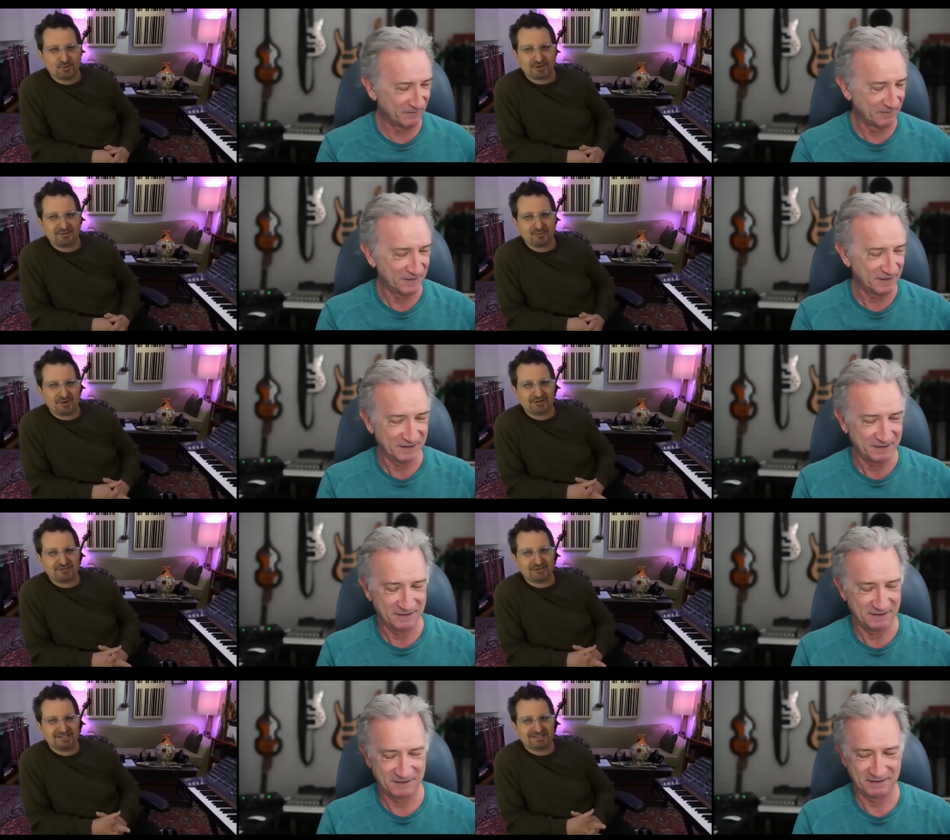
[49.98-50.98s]
Speaker 1: What'll, what'll the
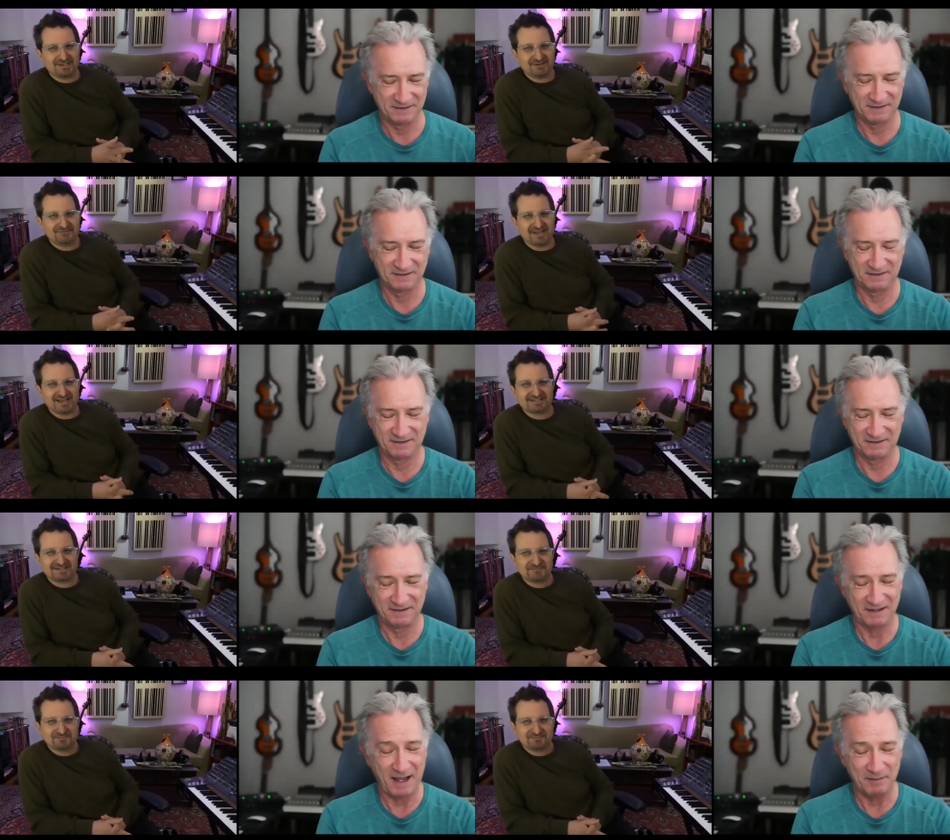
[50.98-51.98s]
kids think of next?
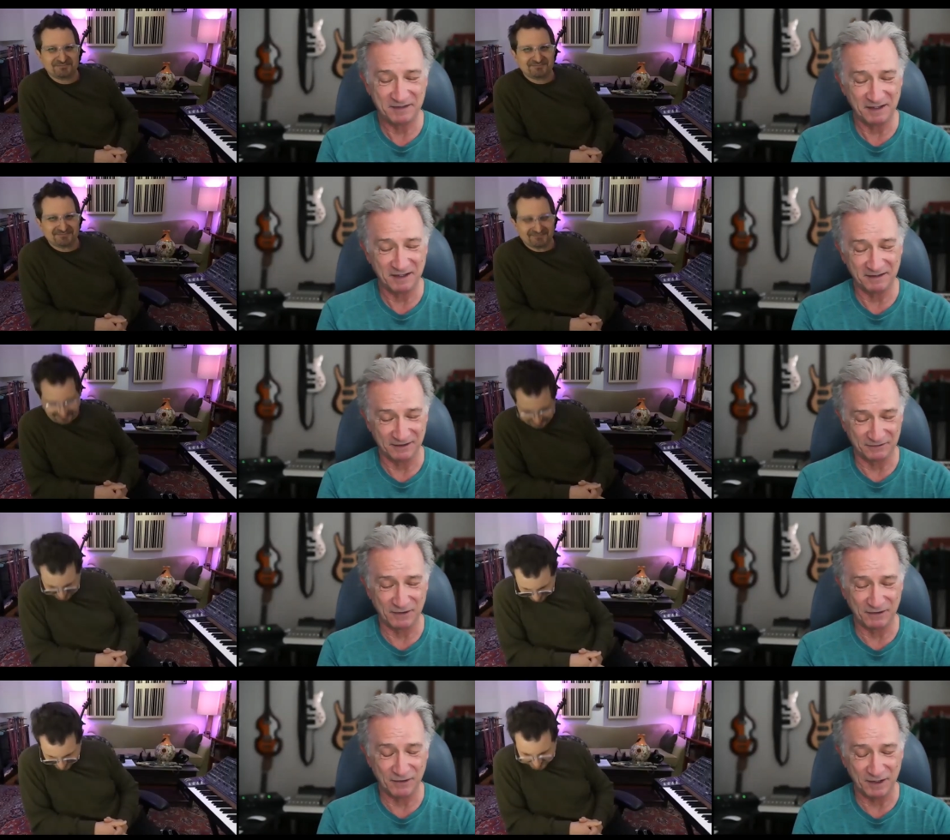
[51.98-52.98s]
I'm telling you, it's very,
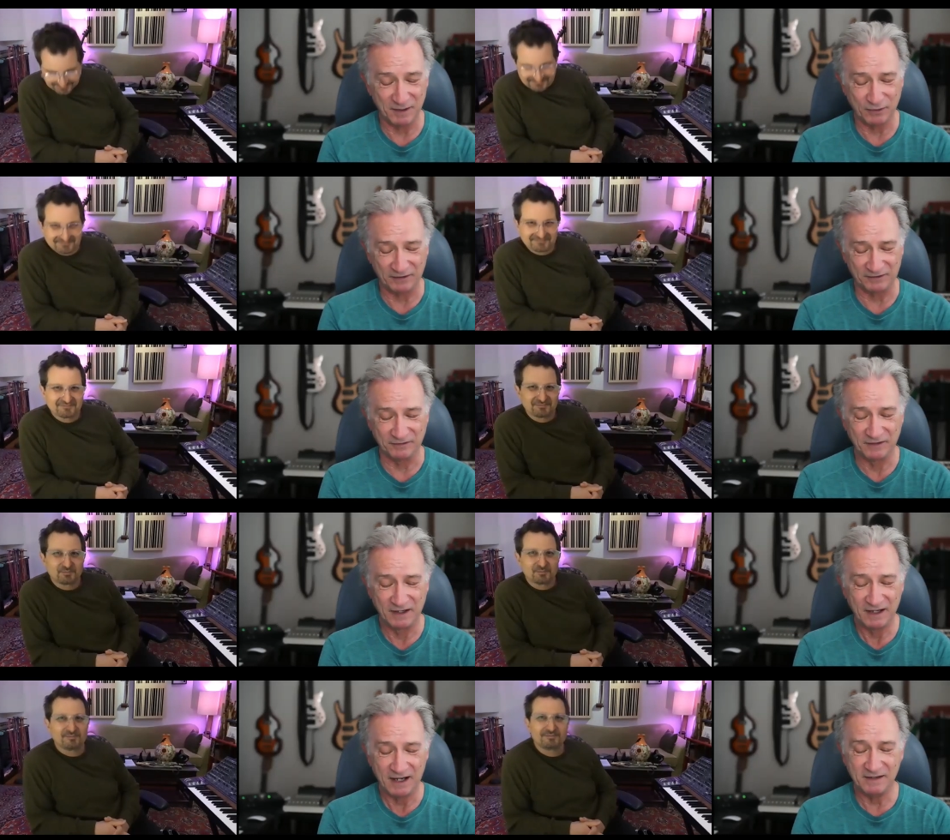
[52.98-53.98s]
very impressive.
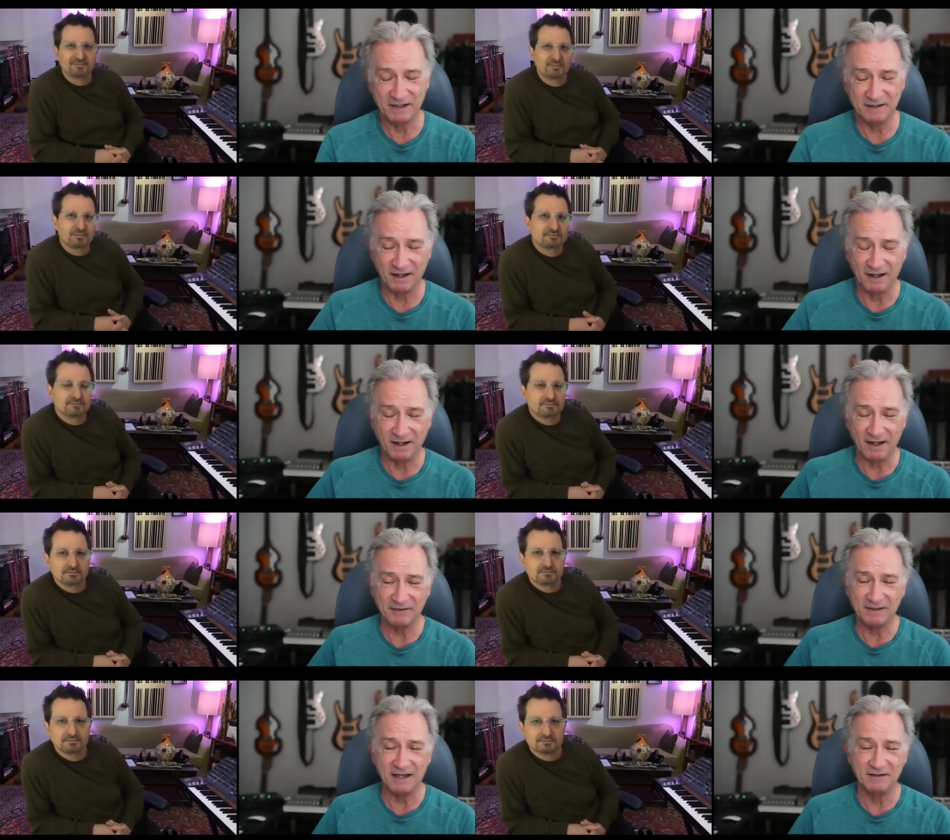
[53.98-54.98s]
And then uh, at the
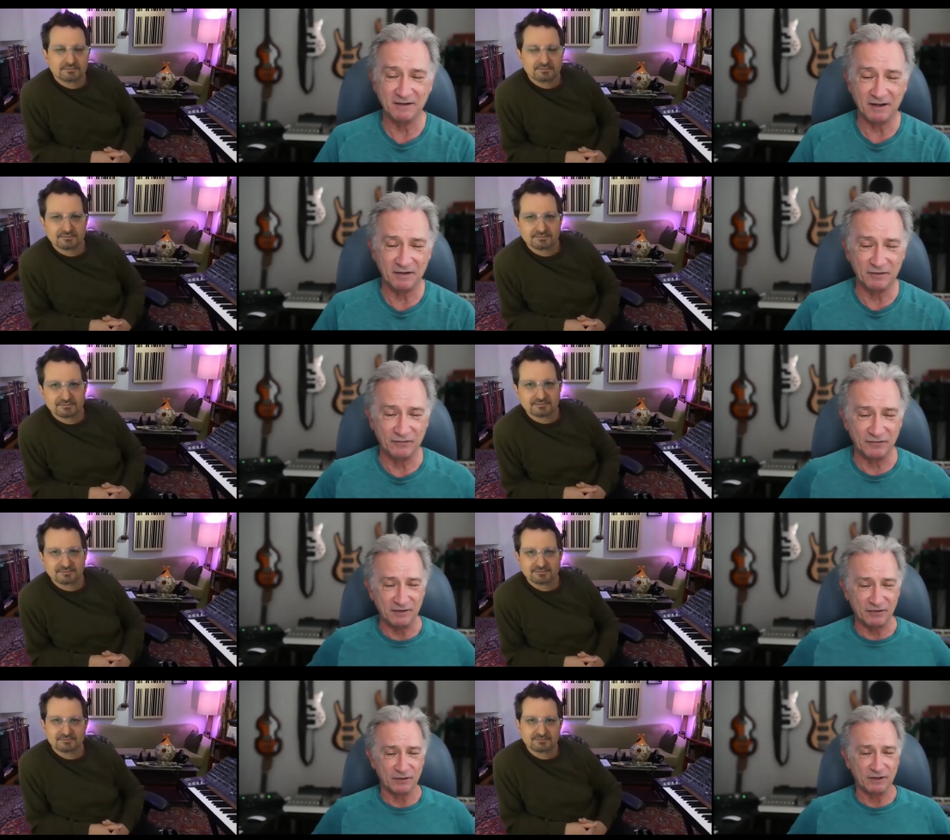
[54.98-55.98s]
end of the
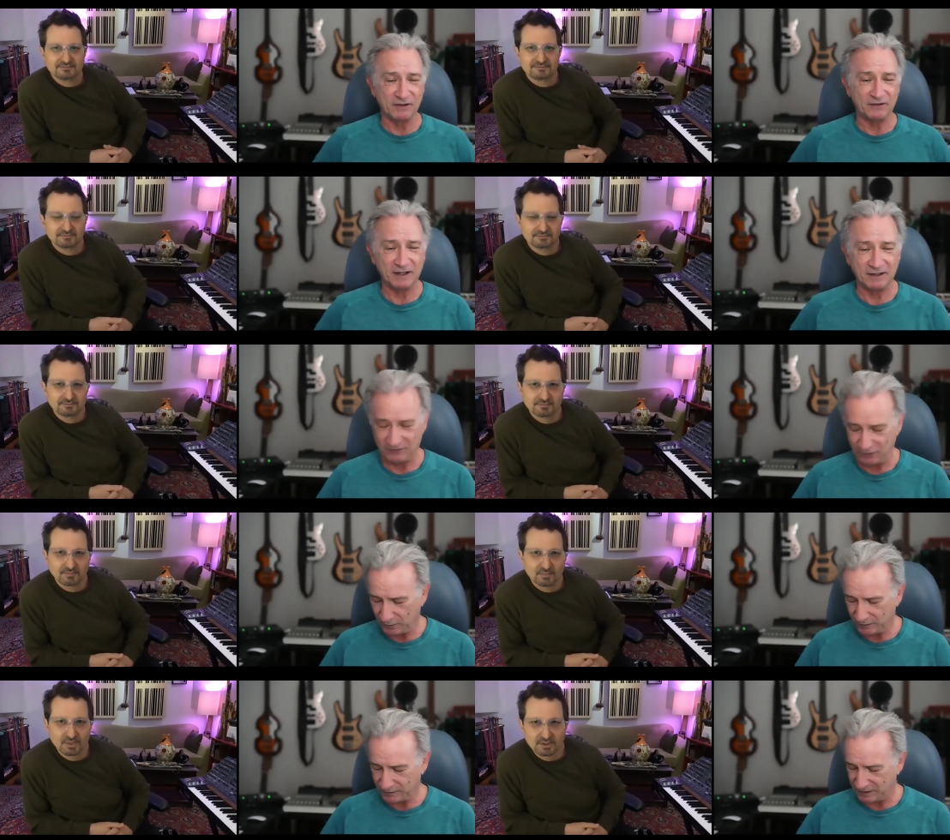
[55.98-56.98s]
thirty seconds, you will
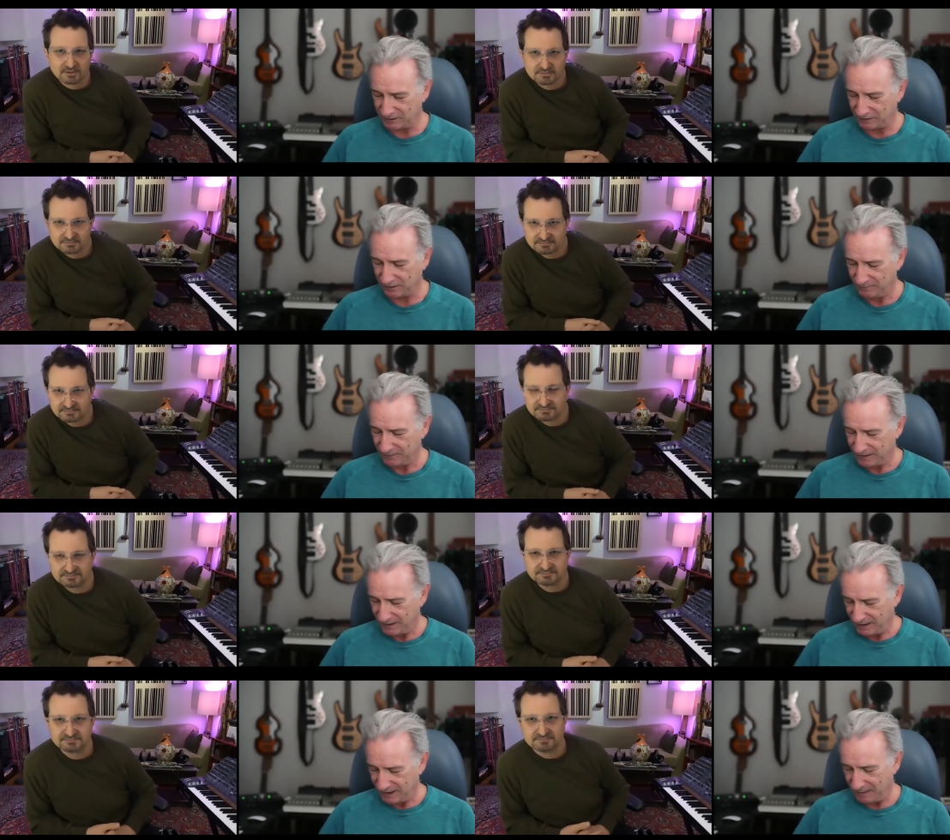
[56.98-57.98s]
hear
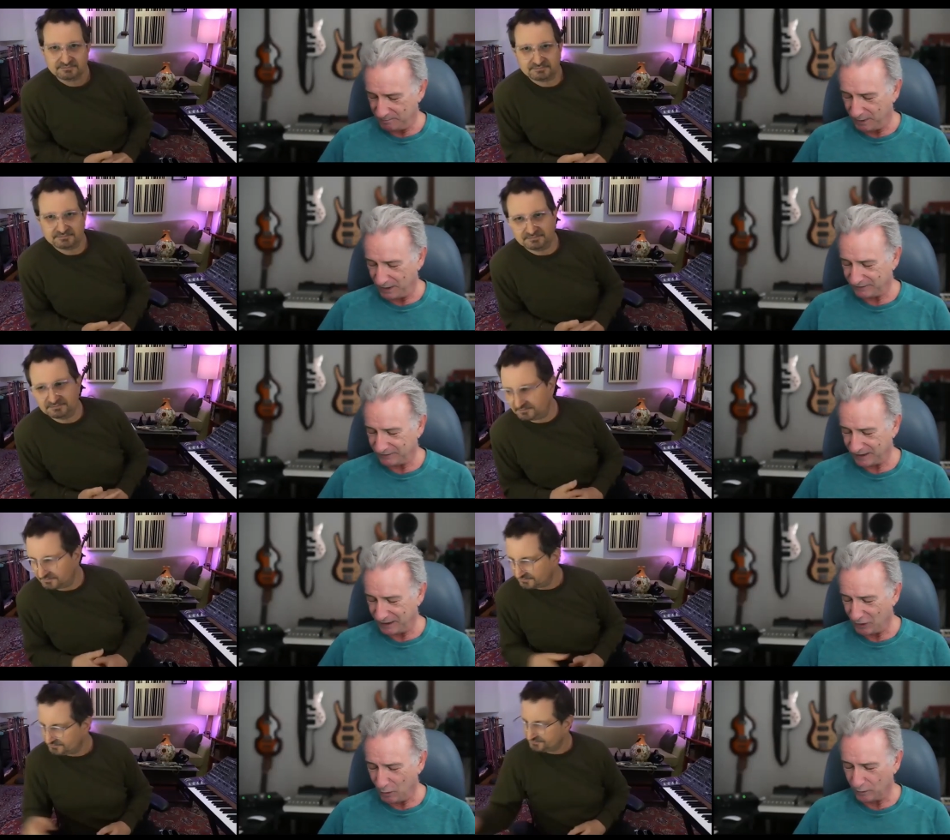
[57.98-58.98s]
a buzz that I
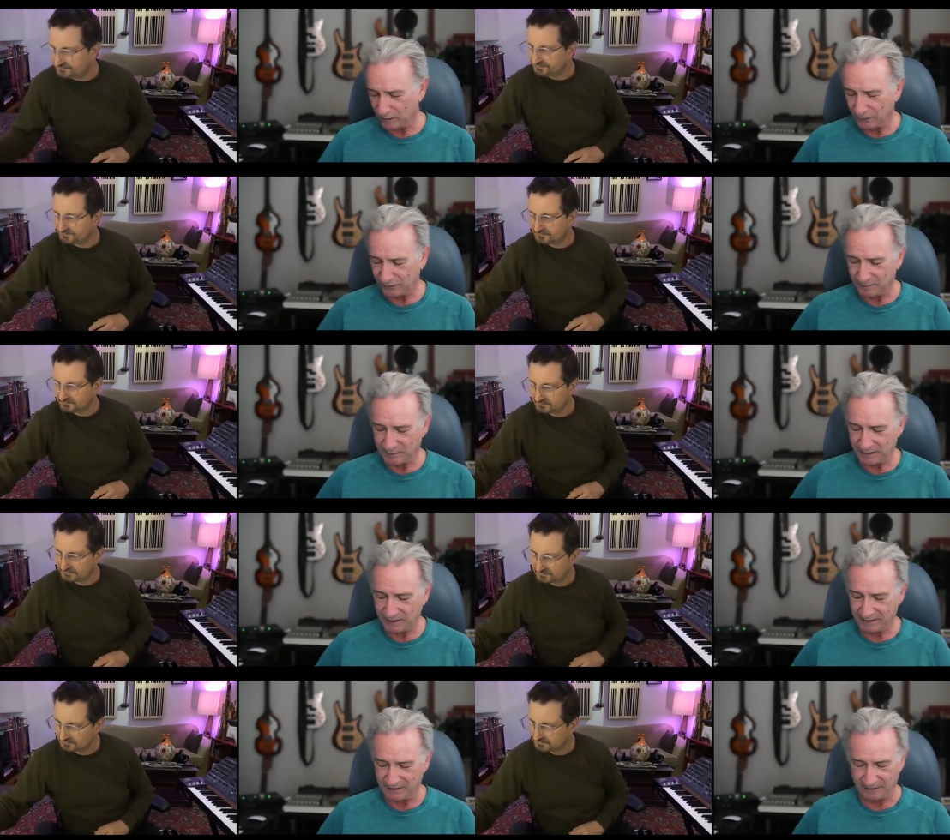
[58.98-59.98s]
hope will go something like
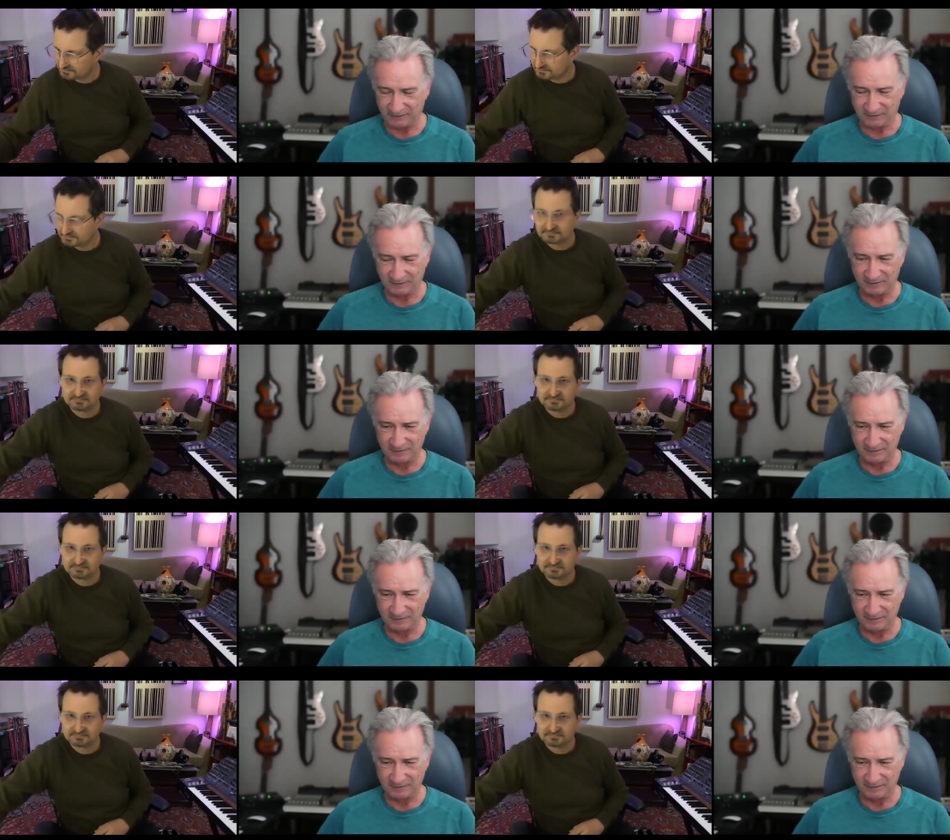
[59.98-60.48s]
this.